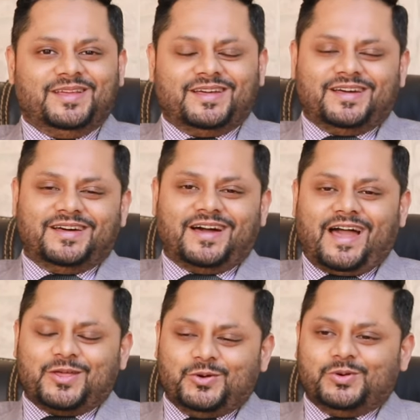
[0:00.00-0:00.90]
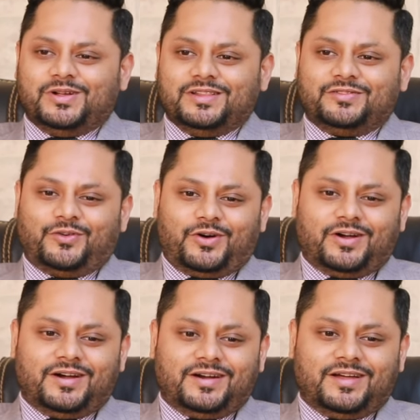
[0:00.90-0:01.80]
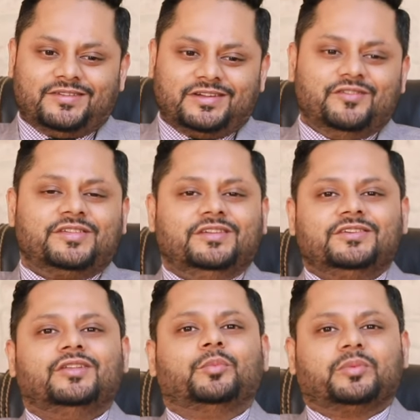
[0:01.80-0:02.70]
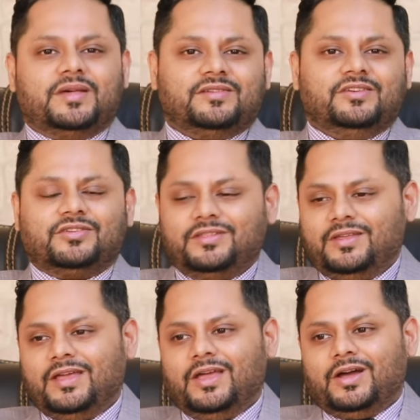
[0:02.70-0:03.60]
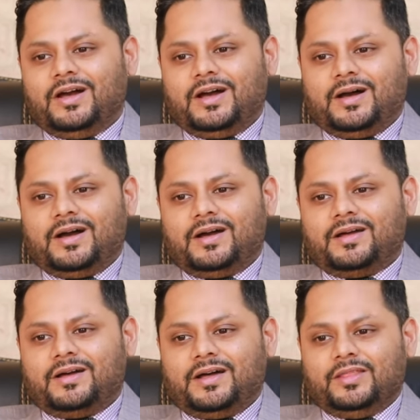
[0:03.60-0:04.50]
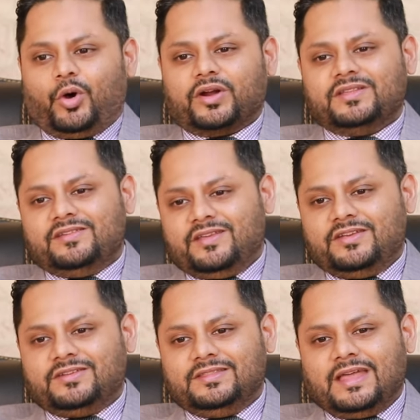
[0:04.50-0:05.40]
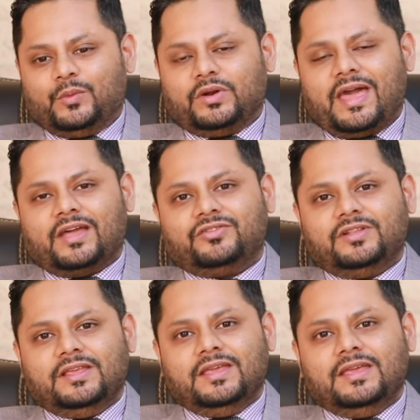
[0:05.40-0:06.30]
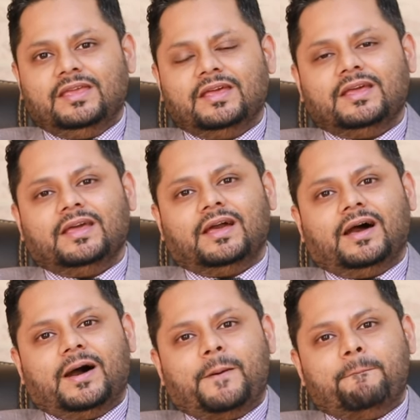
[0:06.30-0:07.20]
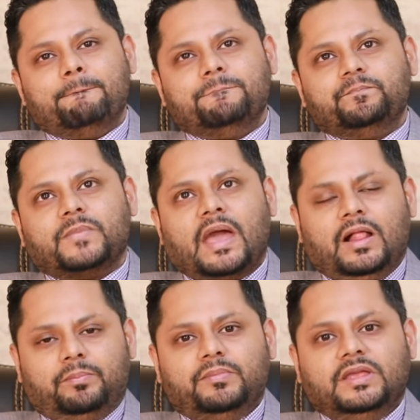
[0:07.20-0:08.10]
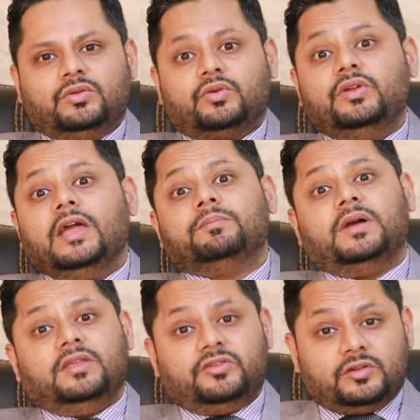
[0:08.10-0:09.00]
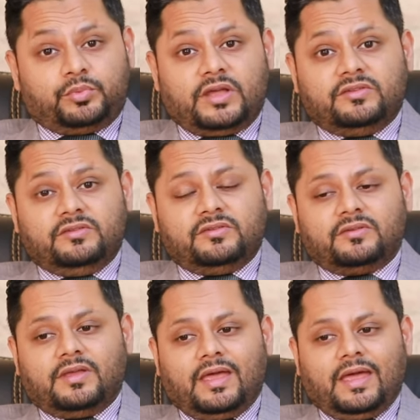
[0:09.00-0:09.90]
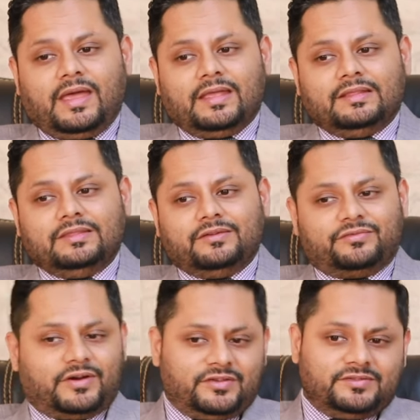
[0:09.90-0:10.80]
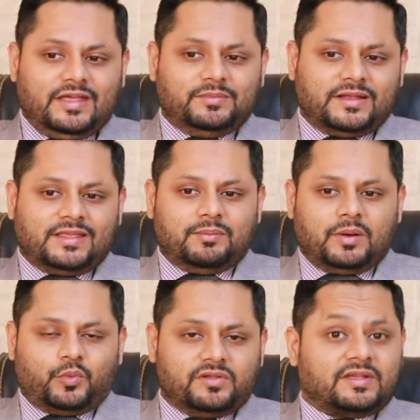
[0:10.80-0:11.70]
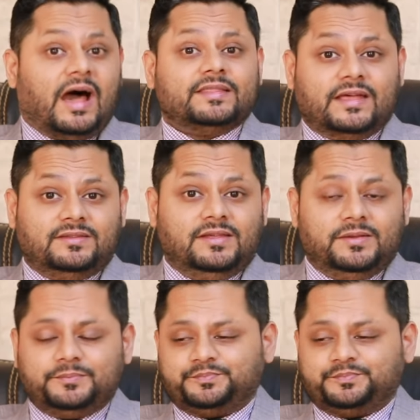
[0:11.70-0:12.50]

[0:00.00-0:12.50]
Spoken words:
I Googled for search engine optimization, an organization that would actually help me to create my digital presence. And the first name that came up was Khan IT.